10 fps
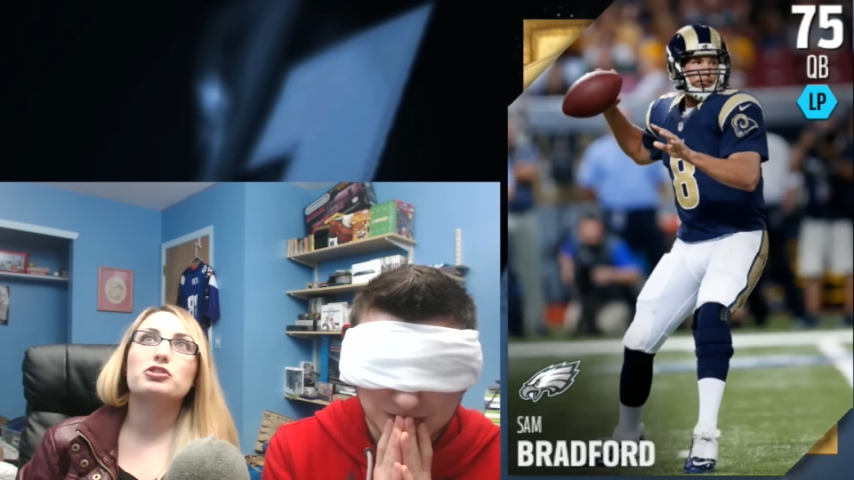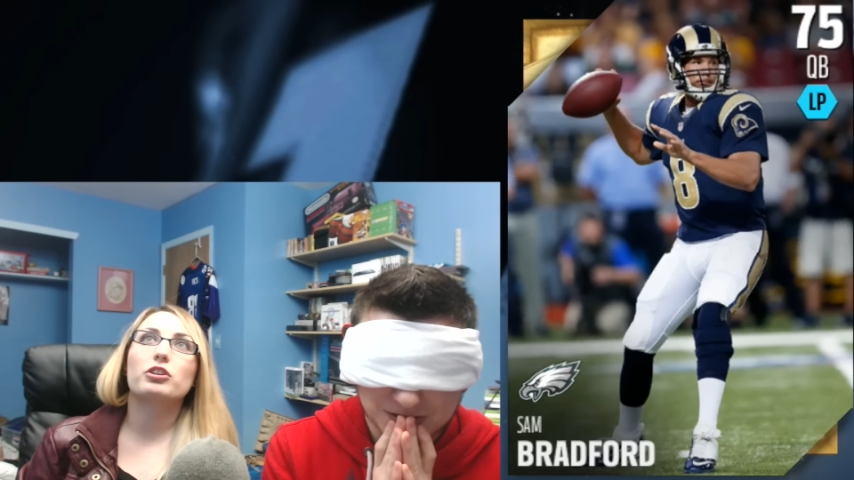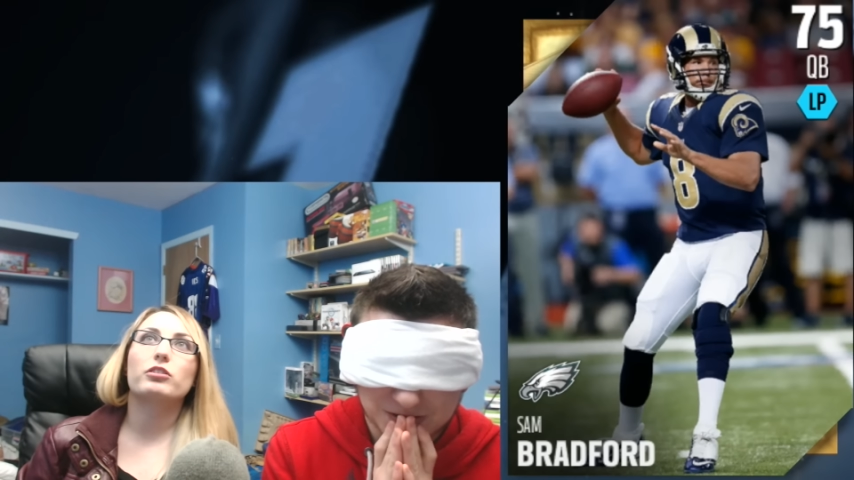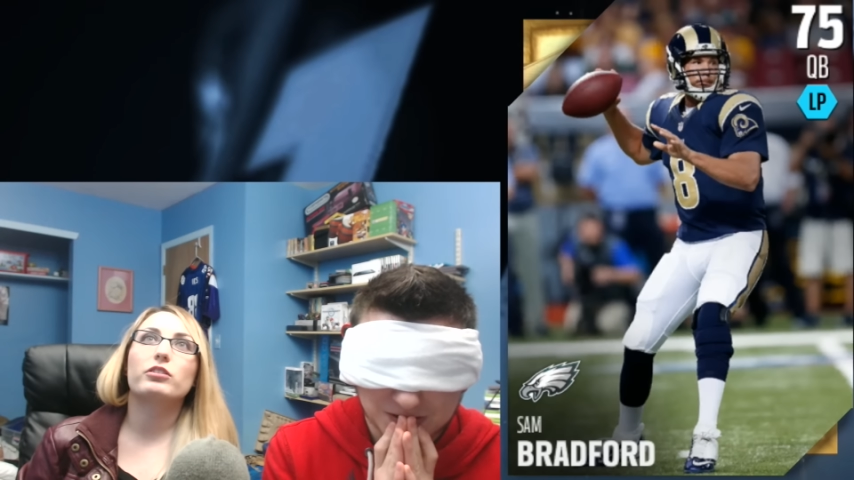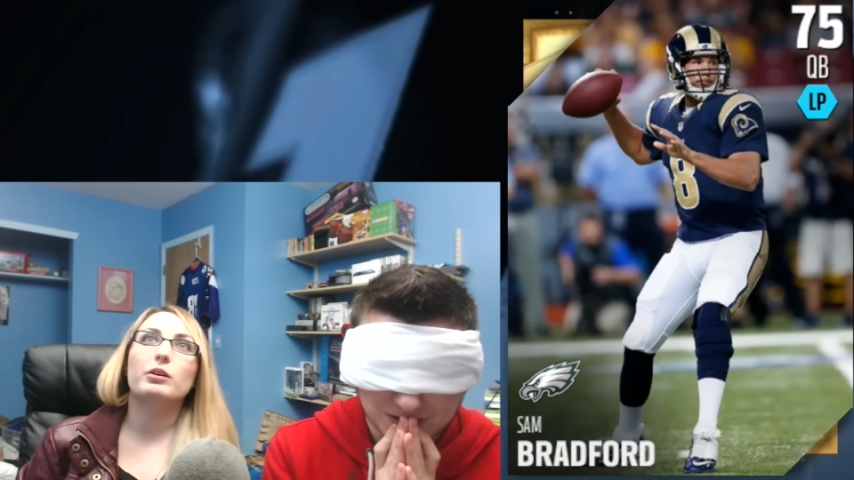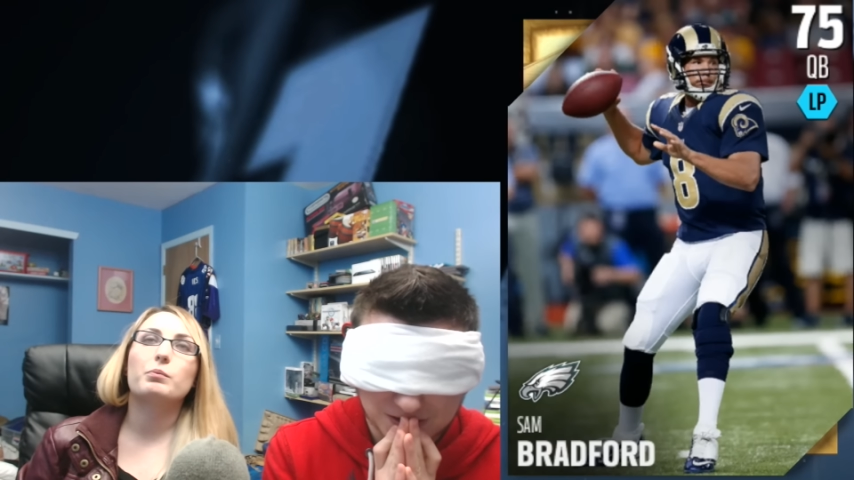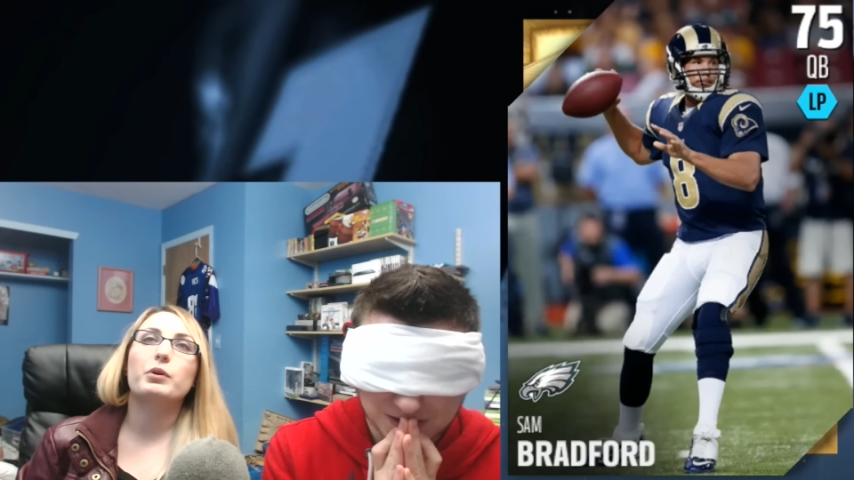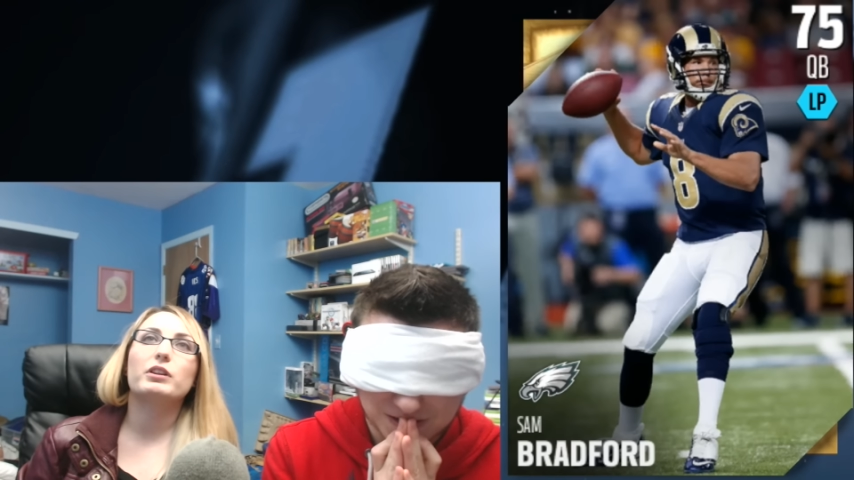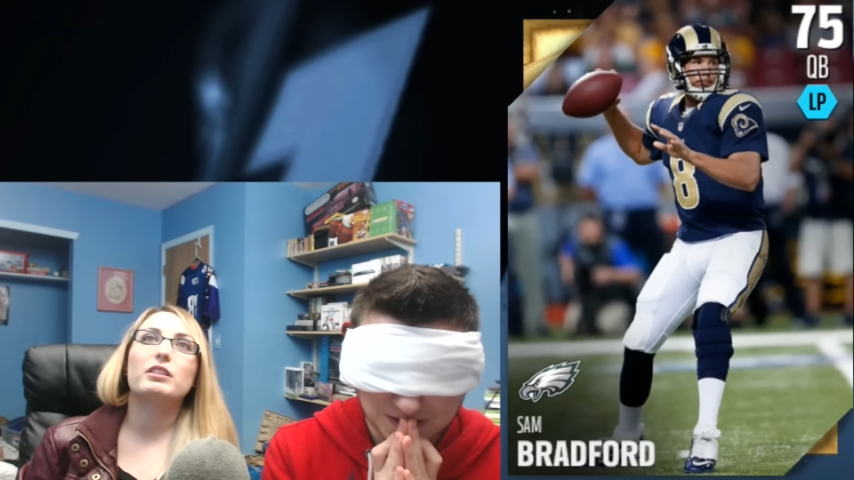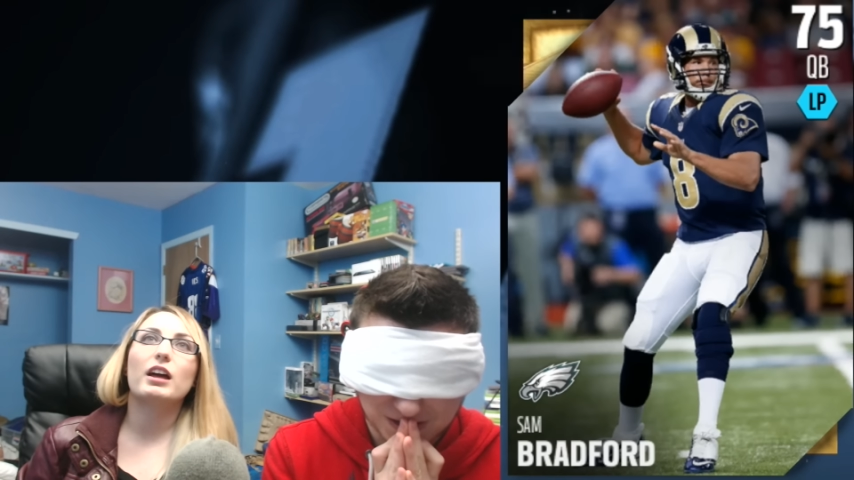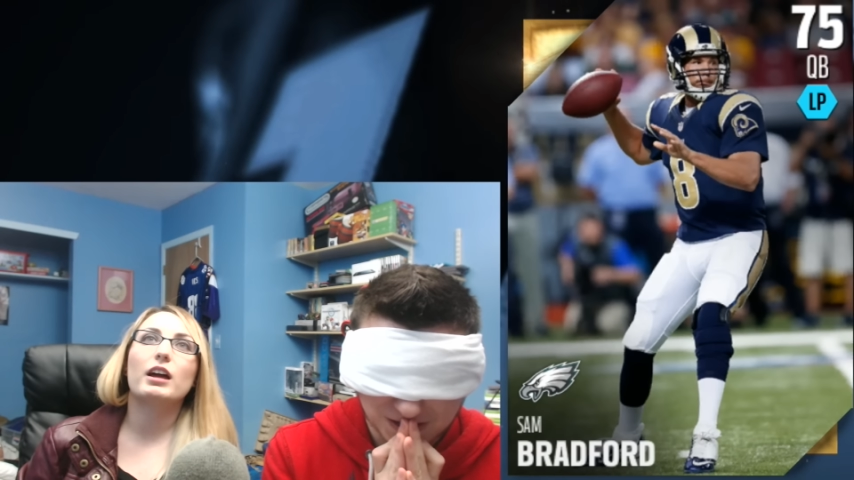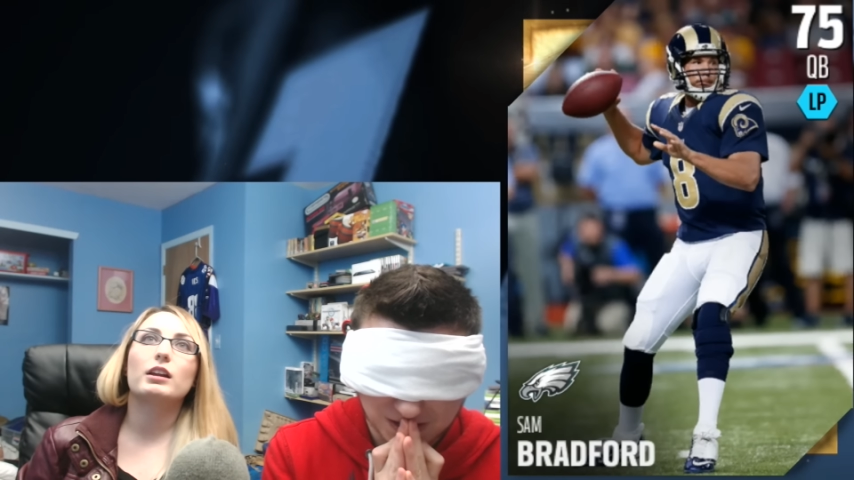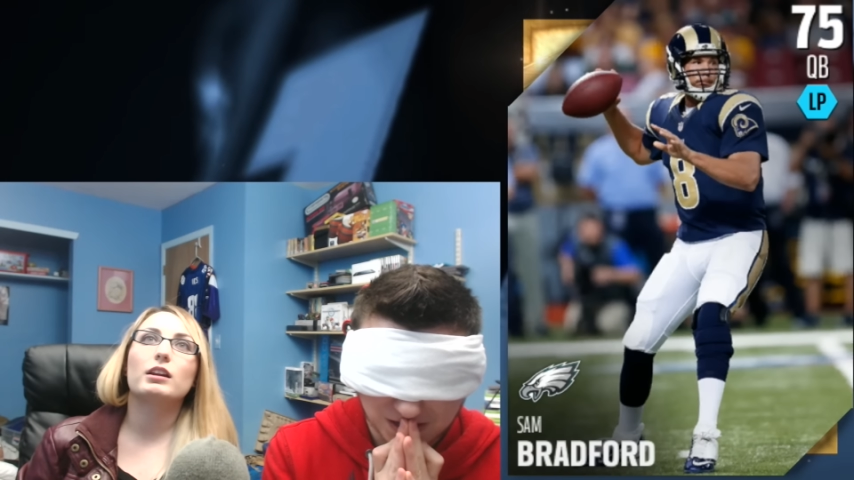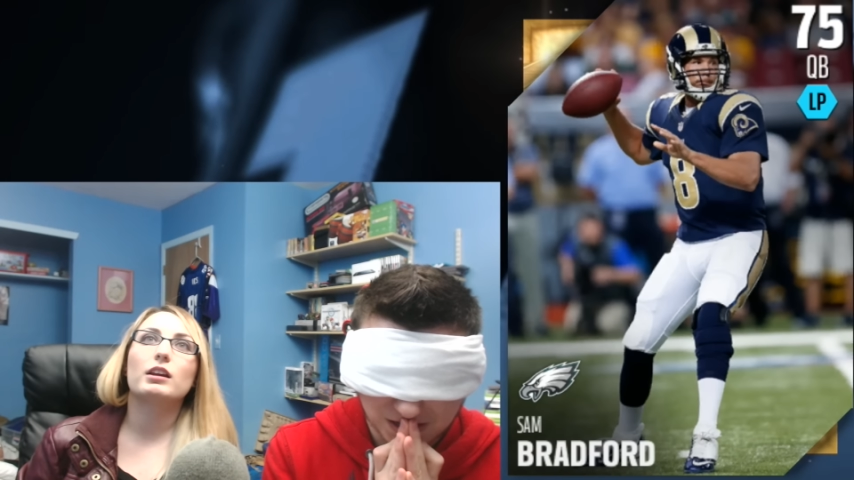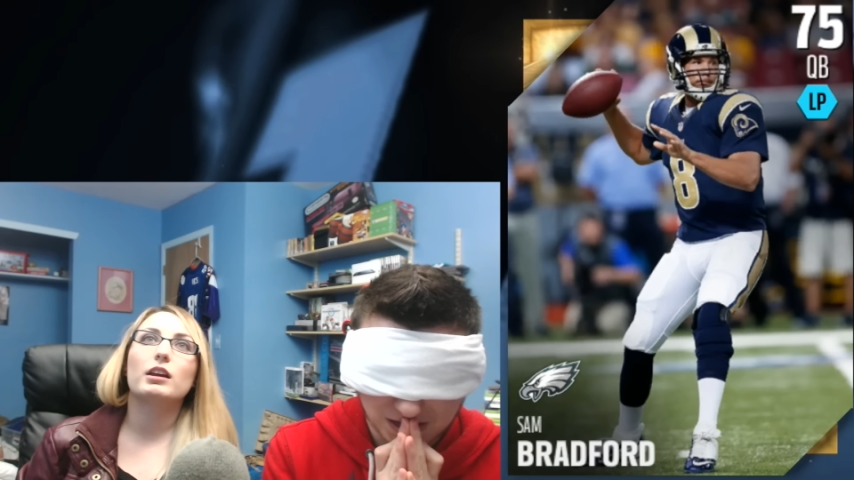jersey, but
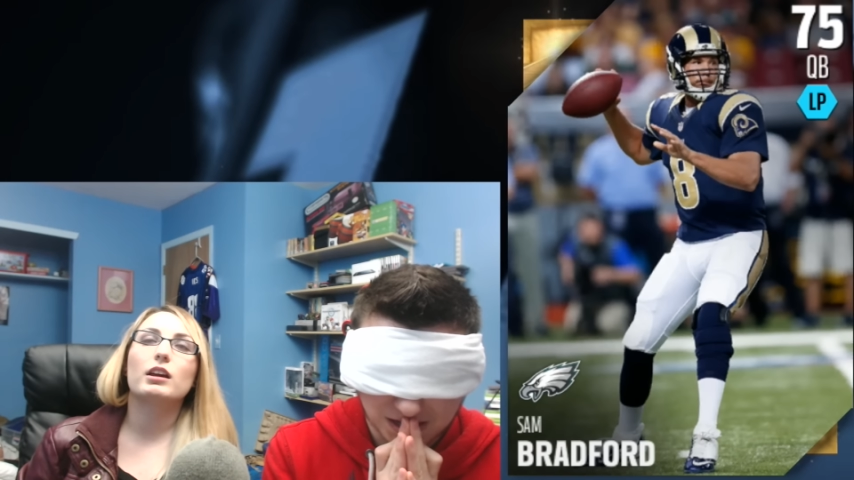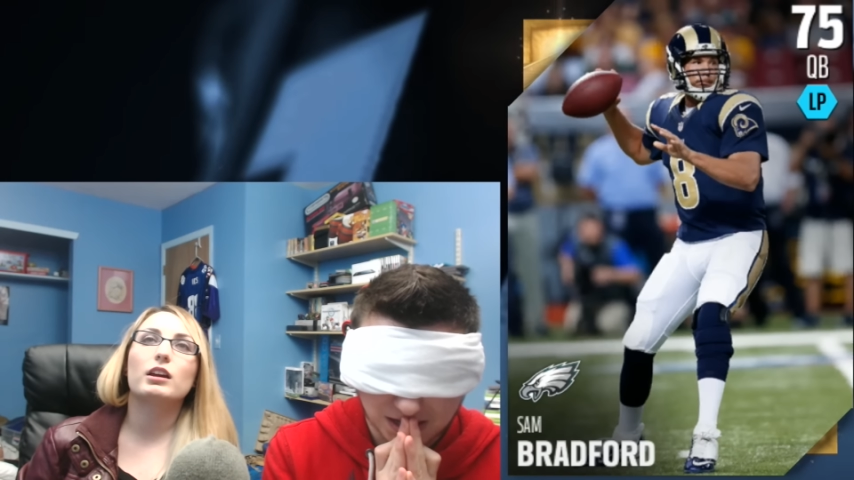then